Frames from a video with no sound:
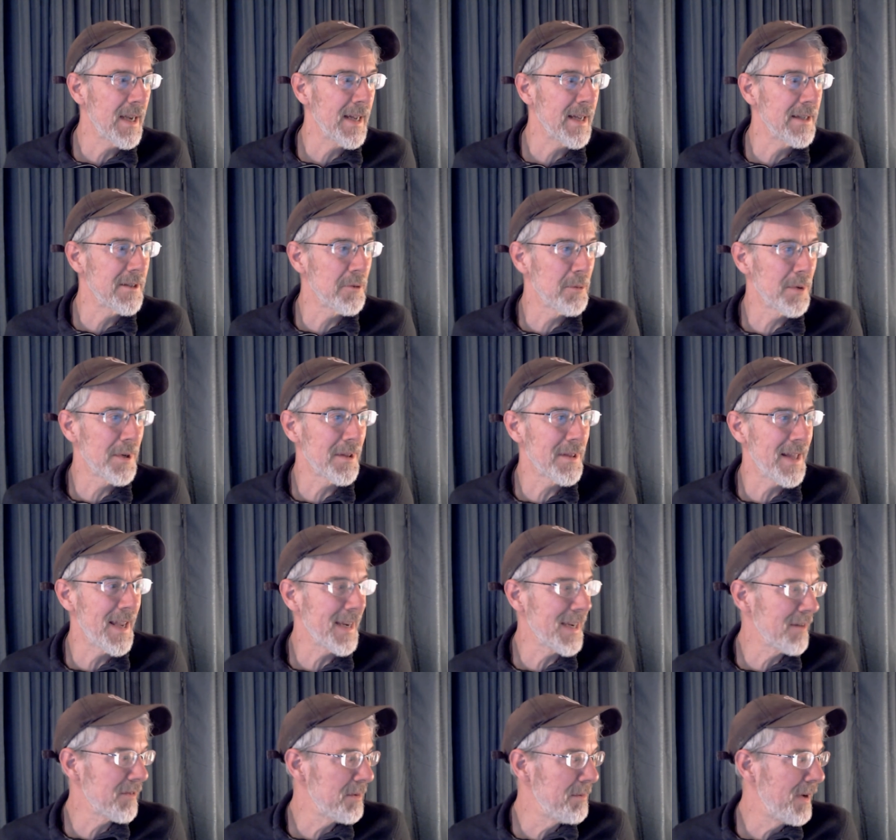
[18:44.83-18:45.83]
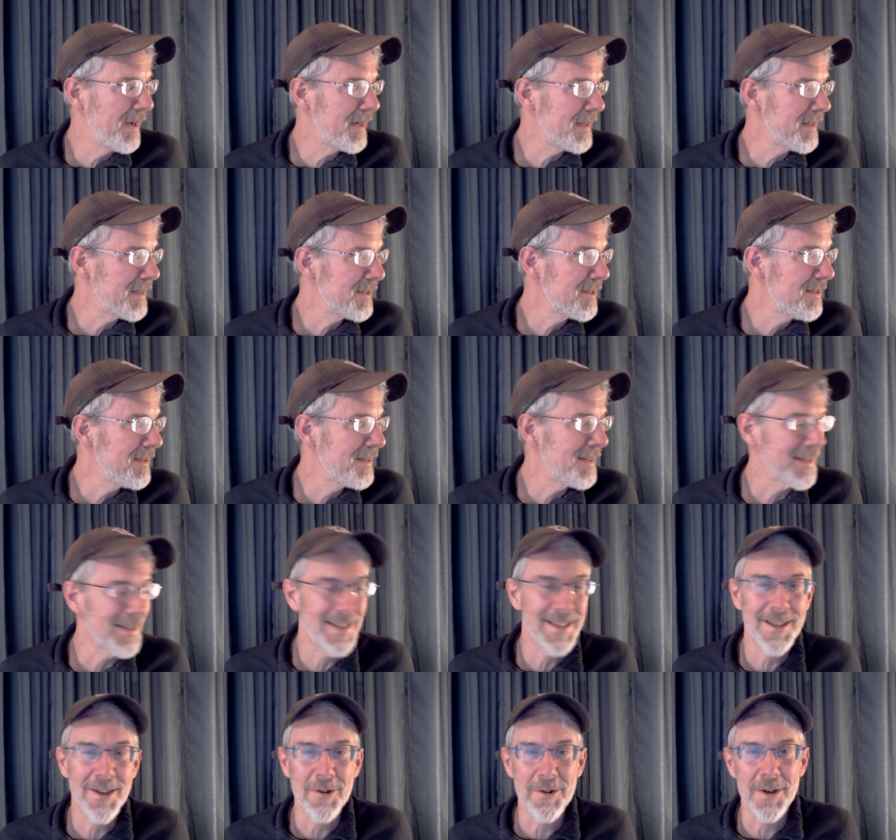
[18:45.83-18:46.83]
I do want to thank everybody that has
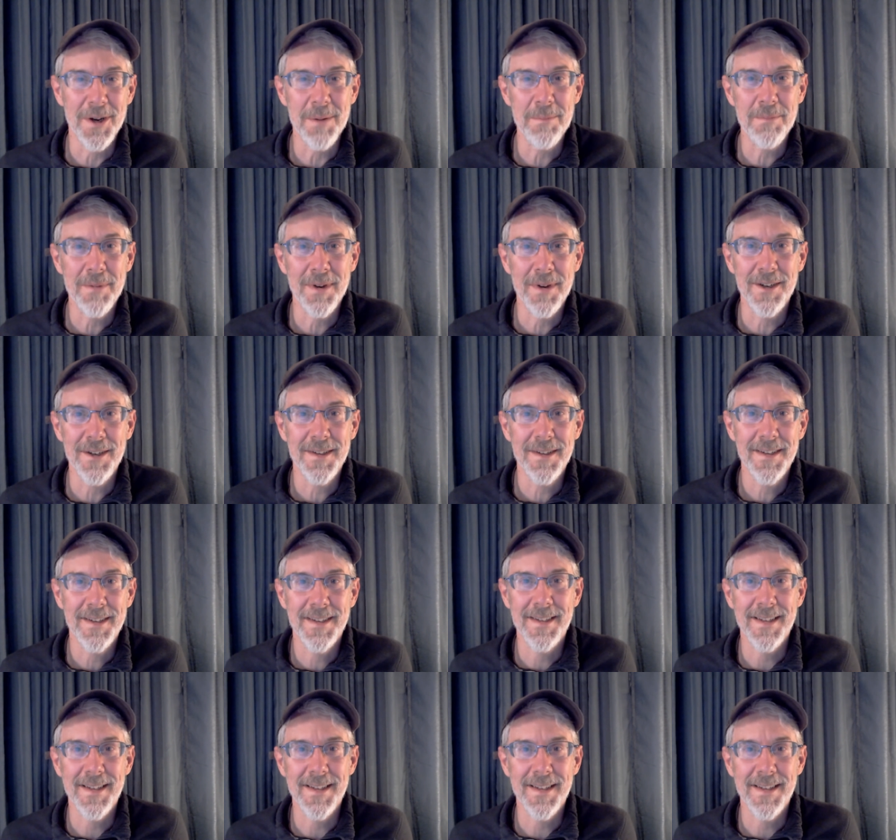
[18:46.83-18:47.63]
showed up here.